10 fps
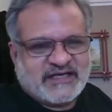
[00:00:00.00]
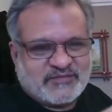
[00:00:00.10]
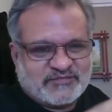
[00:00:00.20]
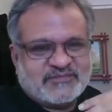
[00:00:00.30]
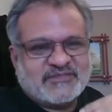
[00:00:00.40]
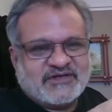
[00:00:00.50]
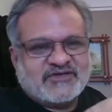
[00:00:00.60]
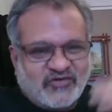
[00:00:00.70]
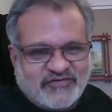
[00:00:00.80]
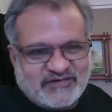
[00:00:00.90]
I'm
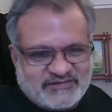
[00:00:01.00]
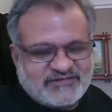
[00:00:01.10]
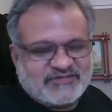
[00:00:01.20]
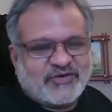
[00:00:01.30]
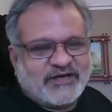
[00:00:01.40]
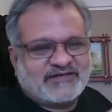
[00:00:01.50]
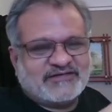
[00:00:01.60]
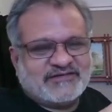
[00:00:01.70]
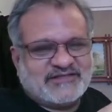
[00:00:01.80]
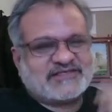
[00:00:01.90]
often quite
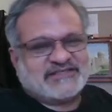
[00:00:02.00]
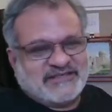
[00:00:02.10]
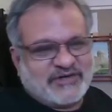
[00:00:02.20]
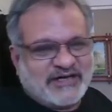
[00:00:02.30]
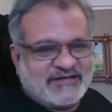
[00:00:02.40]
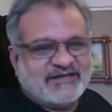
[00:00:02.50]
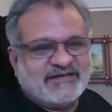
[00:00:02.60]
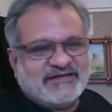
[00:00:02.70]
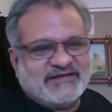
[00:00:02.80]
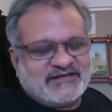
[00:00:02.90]
disgusted by it.
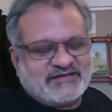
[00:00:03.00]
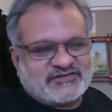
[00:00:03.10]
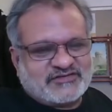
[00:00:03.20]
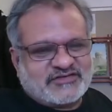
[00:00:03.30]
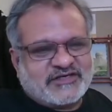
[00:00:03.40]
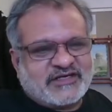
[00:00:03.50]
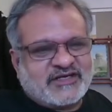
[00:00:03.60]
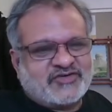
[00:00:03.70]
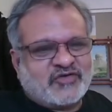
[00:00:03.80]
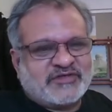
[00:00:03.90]

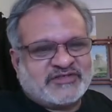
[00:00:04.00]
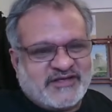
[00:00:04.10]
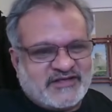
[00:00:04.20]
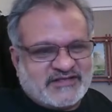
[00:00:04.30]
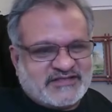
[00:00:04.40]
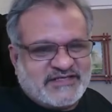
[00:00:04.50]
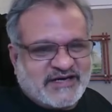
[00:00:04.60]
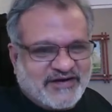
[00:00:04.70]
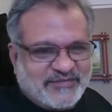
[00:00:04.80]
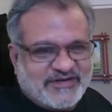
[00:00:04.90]
Critical raw material,
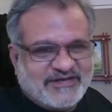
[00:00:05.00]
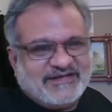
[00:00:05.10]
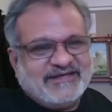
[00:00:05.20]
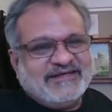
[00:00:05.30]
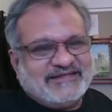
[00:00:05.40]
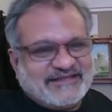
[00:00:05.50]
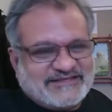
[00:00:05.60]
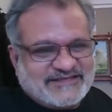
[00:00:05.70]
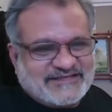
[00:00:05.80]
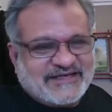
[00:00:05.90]
CRM.
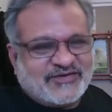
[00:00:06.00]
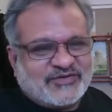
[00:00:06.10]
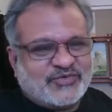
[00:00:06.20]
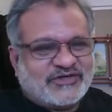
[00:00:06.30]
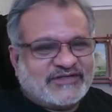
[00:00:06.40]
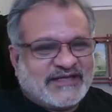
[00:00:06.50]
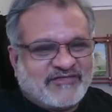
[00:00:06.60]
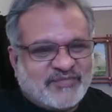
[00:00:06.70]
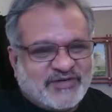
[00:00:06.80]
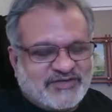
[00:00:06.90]
This is now the word that
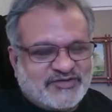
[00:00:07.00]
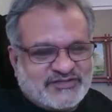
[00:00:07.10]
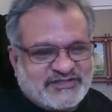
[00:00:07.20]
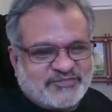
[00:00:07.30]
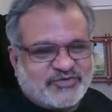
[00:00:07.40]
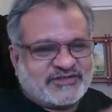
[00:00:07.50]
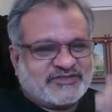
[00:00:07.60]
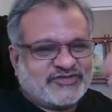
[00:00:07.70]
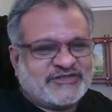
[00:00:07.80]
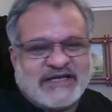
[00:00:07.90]
everybody uses in
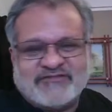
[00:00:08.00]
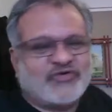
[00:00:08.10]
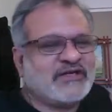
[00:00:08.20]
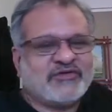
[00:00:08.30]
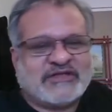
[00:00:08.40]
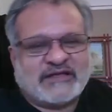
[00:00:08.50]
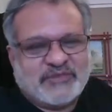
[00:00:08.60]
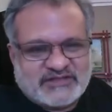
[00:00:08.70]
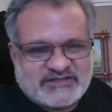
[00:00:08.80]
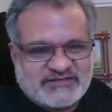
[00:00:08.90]
political systems. They have no idea what that
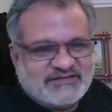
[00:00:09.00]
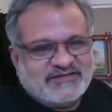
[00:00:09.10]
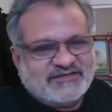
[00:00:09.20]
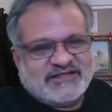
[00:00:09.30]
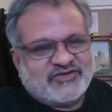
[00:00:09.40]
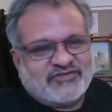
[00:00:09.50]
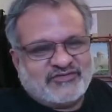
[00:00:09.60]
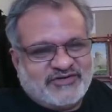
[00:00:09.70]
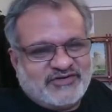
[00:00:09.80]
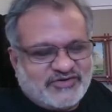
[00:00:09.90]
means. They
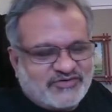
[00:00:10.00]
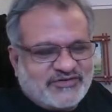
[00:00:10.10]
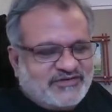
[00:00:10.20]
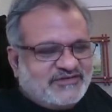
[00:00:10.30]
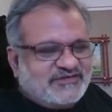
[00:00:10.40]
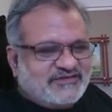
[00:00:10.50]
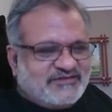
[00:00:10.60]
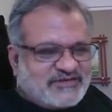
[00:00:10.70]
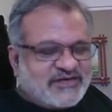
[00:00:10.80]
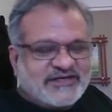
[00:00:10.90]
don't know
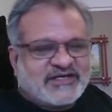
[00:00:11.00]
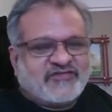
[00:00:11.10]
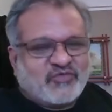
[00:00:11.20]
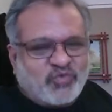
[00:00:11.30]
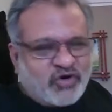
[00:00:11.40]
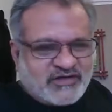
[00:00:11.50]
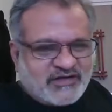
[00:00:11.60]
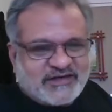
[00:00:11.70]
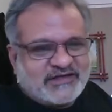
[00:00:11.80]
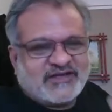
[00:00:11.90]
critical for what
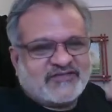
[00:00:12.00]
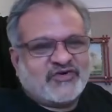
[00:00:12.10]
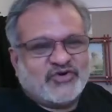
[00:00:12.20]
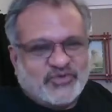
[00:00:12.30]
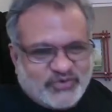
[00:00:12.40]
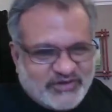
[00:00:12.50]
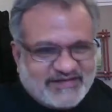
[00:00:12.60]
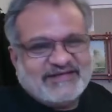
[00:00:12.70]
and critical for who.